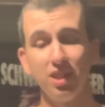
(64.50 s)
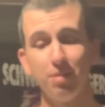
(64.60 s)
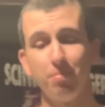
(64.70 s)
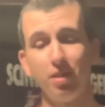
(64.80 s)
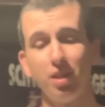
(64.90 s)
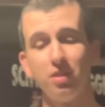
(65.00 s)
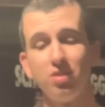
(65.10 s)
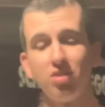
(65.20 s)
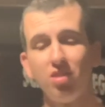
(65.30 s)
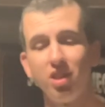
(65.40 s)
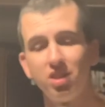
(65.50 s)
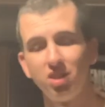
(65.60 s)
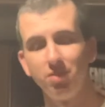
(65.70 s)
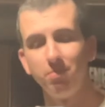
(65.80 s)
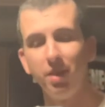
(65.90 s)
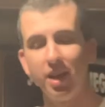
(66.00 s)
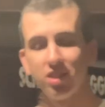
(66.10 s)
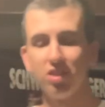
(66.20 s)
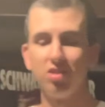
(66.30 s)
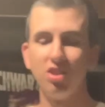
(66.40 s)
on the brink of destruction,
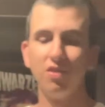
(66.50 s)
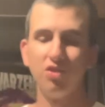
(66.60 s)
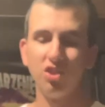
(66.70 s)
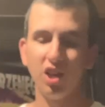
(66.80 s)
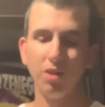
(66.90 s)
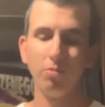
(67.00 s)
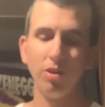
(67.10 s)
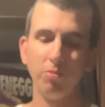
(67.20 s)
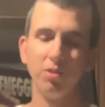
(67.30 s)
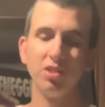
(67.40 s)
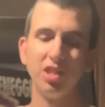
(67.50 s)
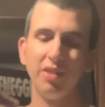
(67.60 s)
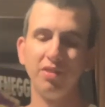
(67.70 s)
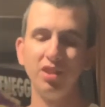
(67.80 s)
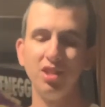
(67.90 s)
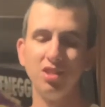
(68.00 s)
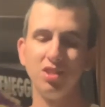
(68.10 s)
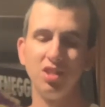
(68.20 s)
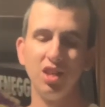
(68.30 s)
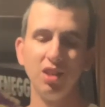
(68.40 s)
Master Chief John 117 leads
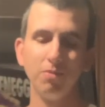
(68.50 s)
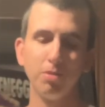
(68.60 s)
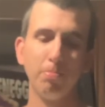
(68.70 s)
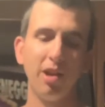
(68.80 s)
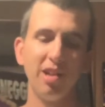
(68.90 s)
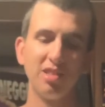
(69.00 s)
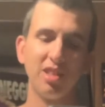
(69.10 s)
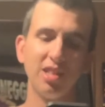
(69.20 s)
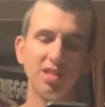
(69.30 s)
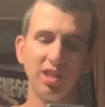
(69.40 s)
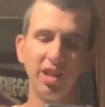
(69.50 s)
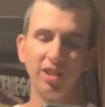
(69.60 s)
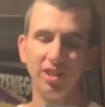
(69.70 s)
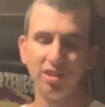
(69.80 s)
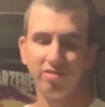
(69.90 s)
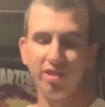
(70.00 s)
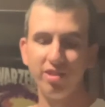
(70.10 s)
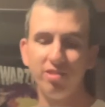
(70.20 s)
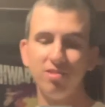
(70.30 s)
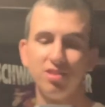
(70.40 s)
his team of Spawns against the alien threat
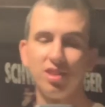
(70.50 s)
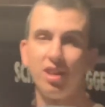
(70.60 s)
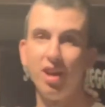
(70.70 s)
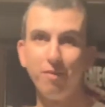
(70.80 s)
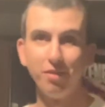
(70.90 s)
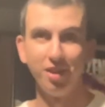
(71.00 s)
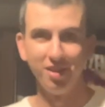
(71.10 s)
known as the Covenant.